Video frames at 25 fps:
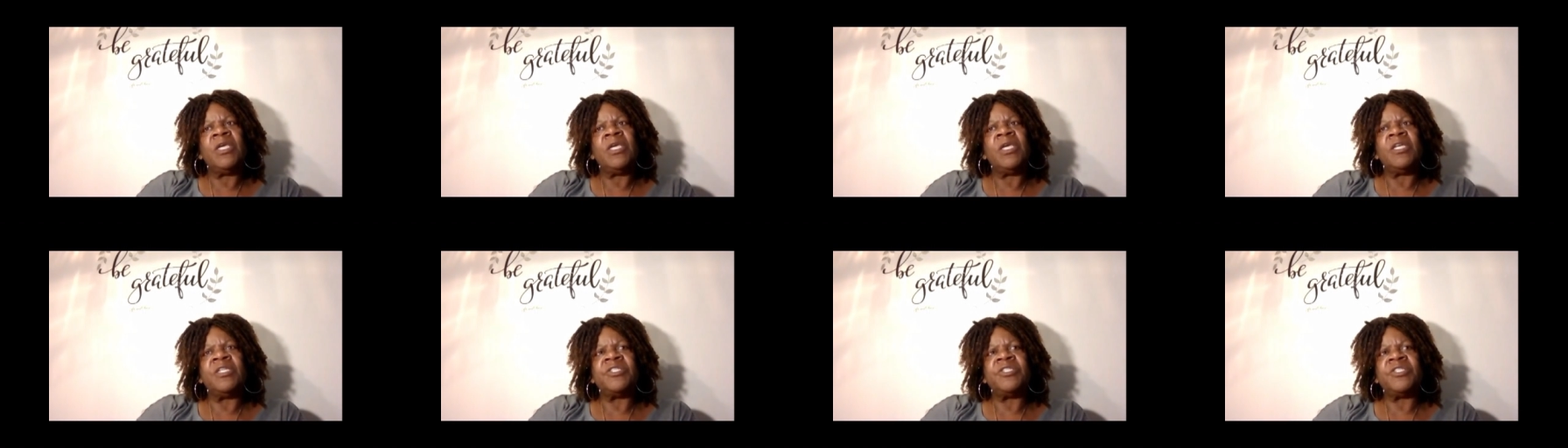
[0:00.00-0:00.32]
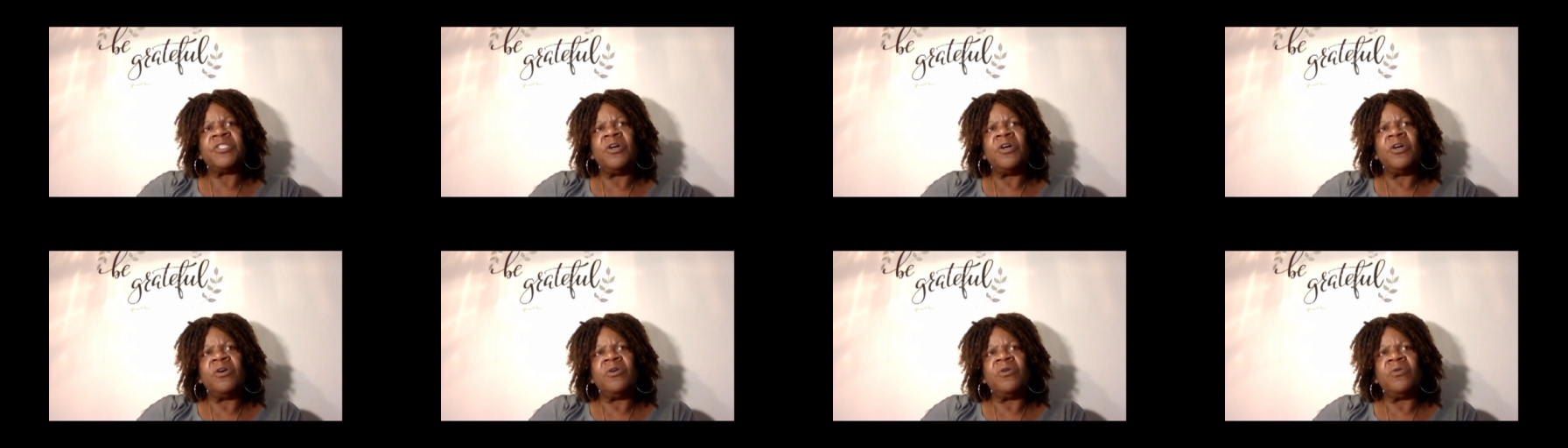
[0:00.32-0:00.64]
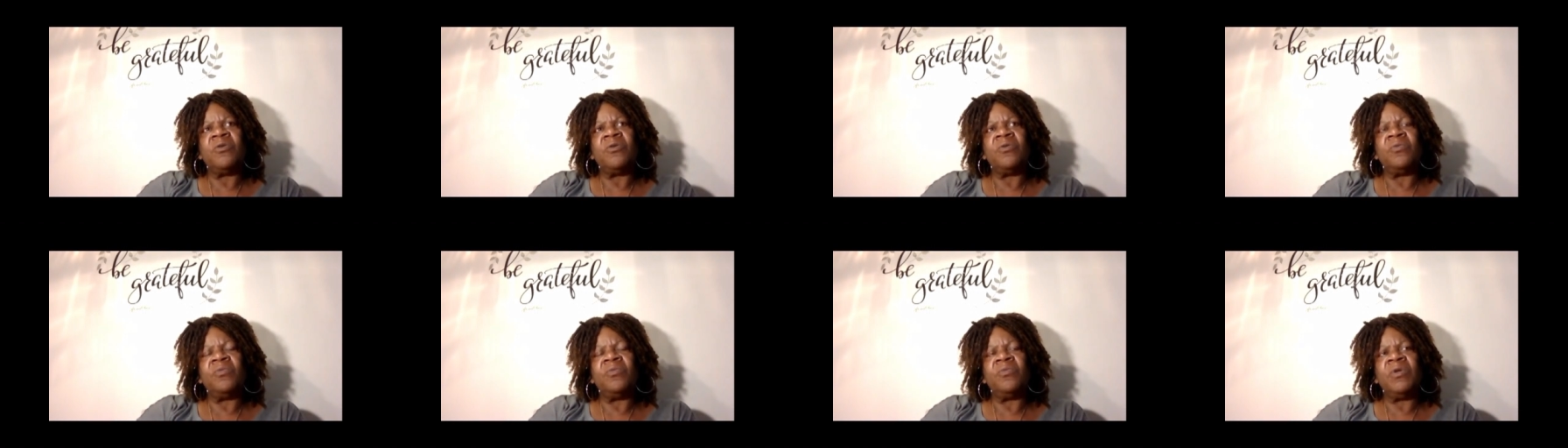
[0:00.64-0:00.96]
And
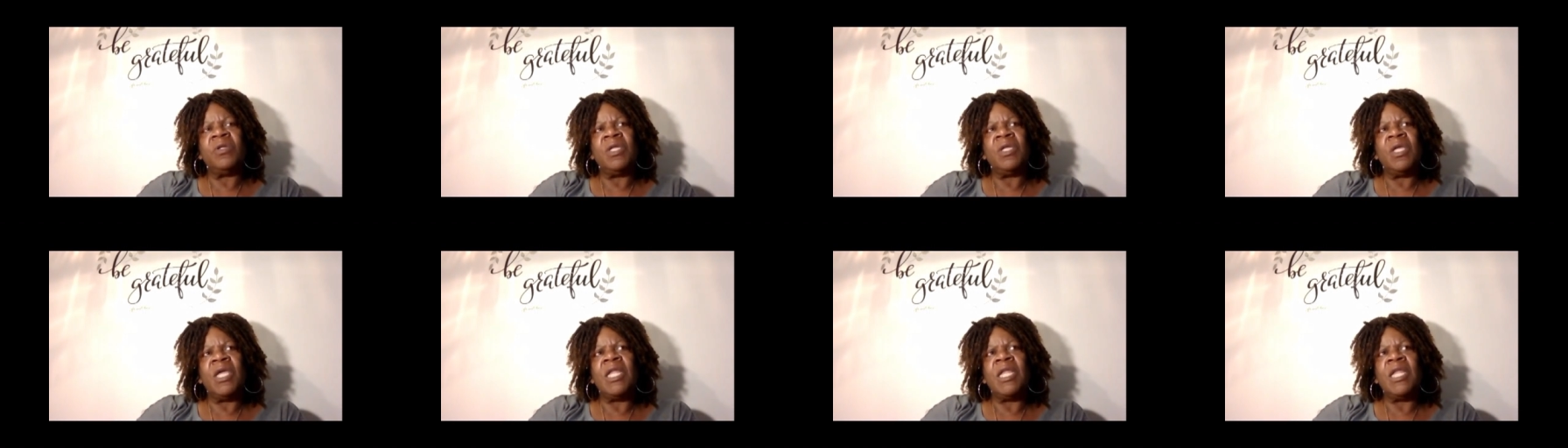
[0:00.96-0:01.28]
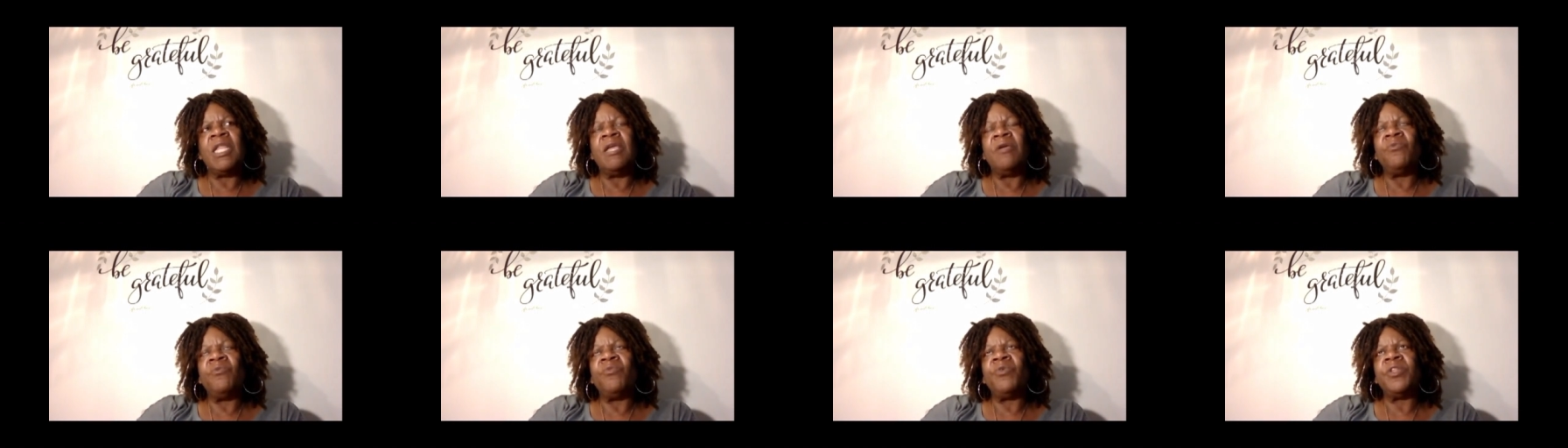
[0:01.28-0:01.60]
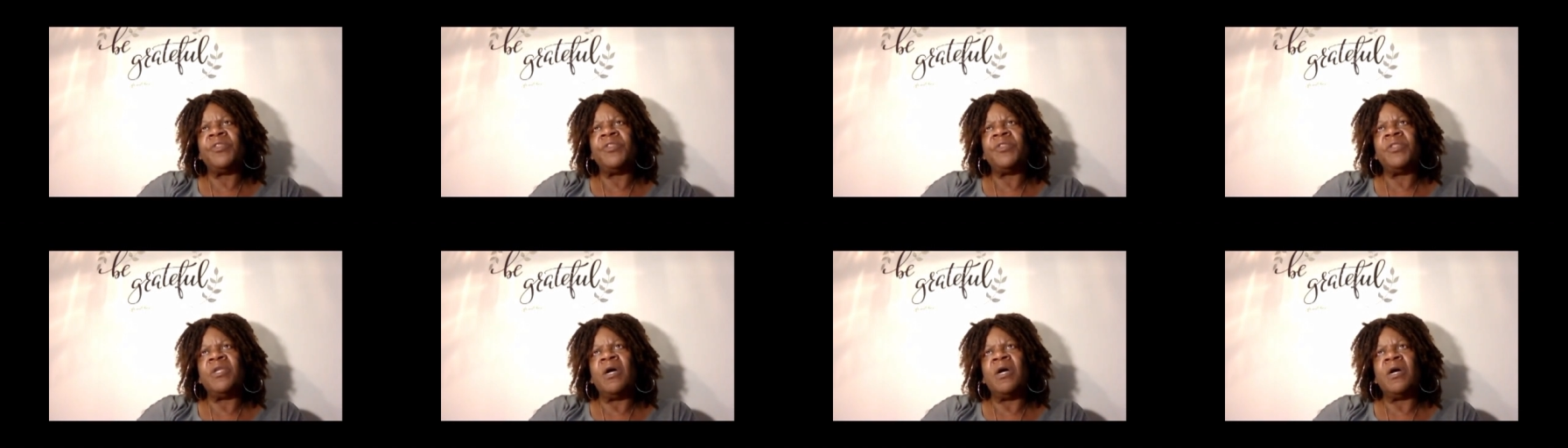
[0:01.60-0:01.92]
so, and then
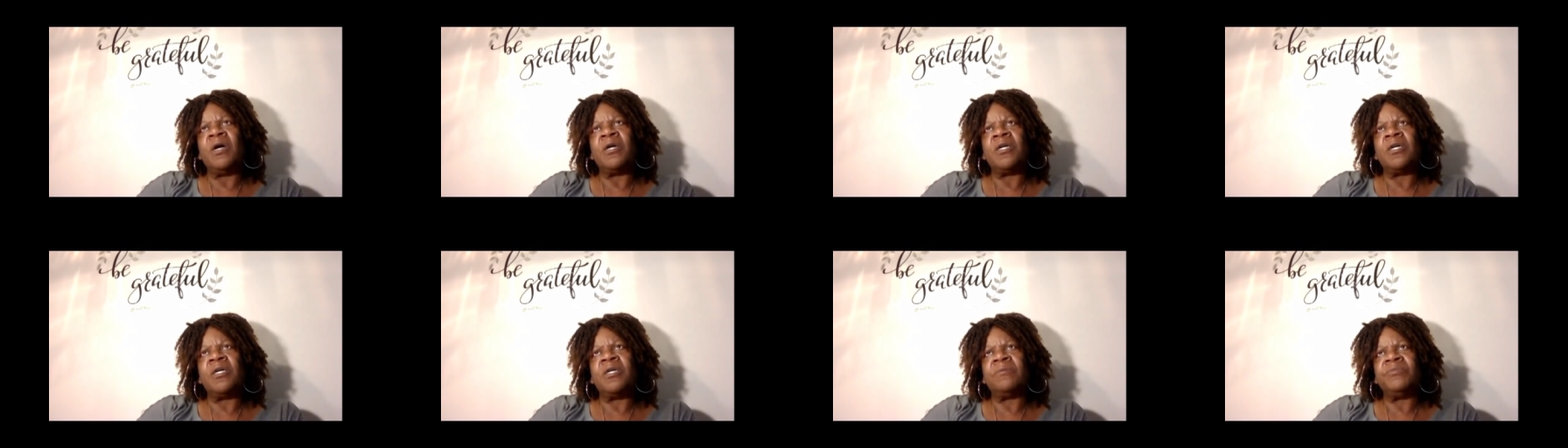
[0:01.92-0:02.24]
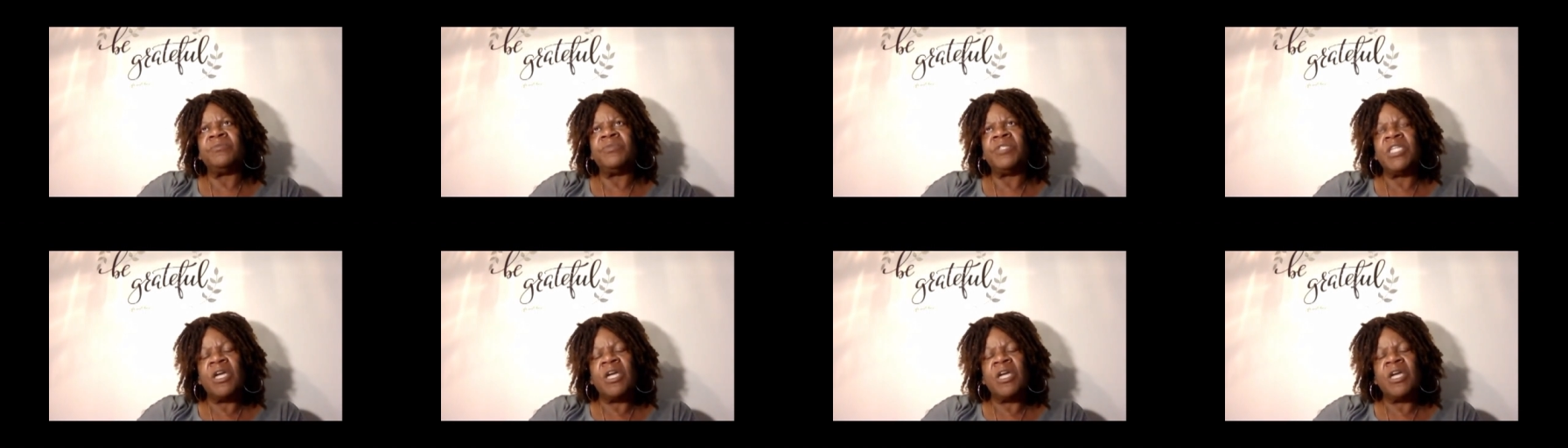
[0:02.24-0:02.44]
with um,